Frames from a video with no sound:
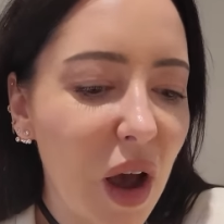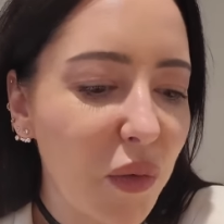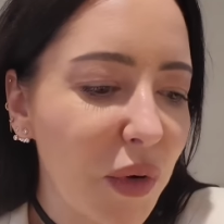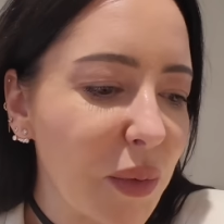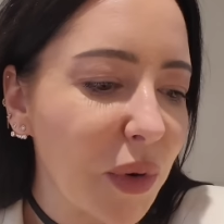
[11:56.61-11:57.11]
I
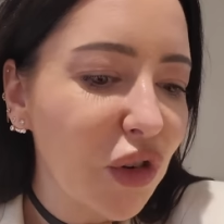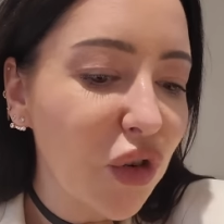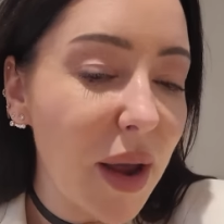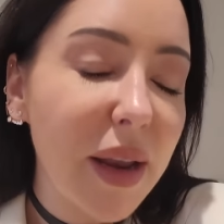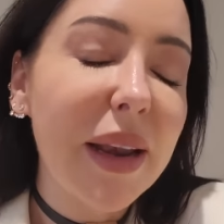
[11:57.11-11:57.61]
really wanna
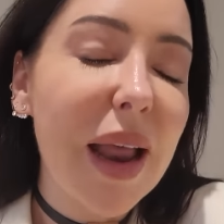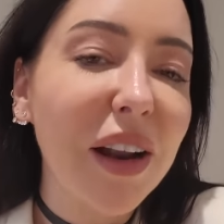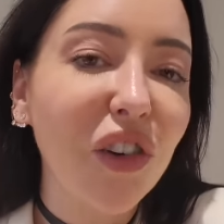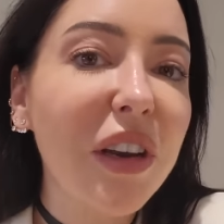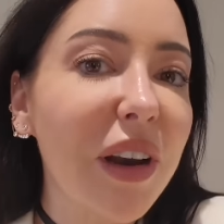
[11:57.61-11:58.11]
try it. It
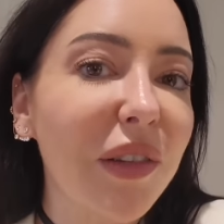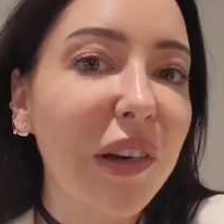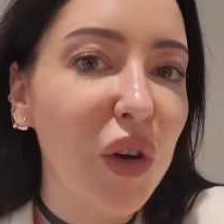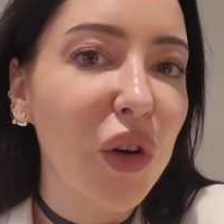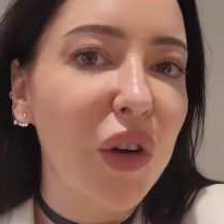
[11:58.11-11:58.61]
actually
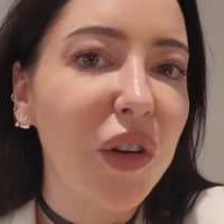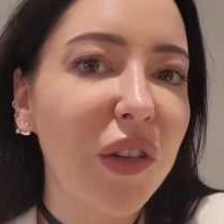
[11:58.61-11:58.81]
doesn't look good.